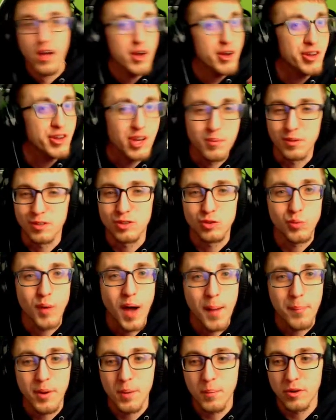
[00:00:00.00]
going to be
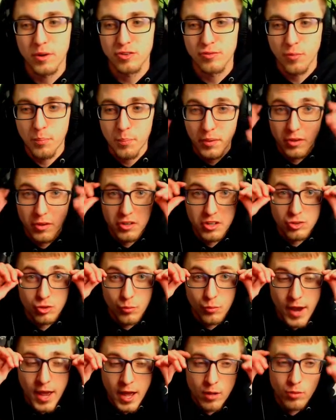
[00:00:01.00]
swapping a bunch of abilities
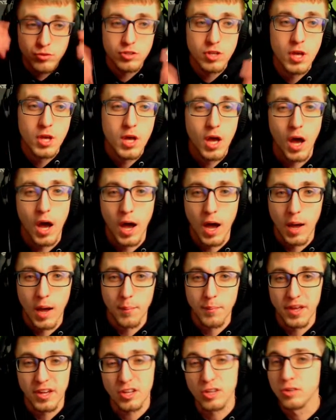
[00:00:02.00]
around
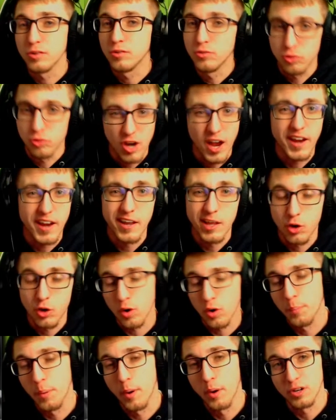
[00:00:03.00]
that could try and hinder
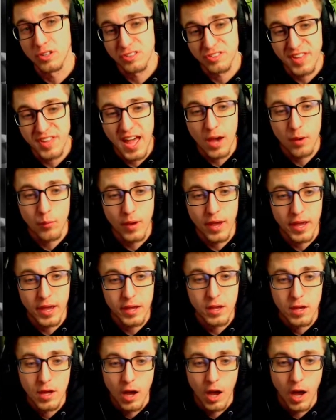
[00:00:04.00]
opponents that way.
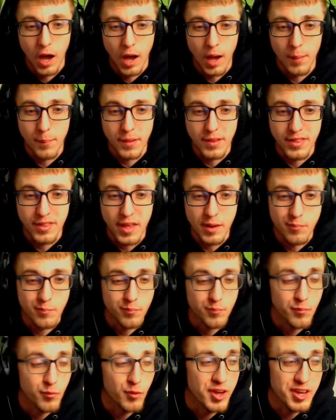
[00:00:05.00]
And
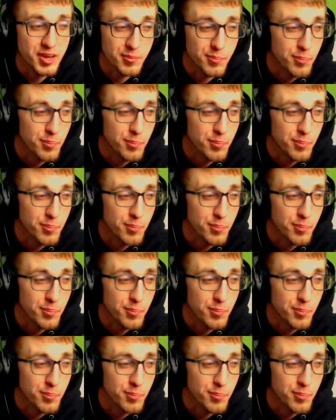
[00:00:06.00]
then we could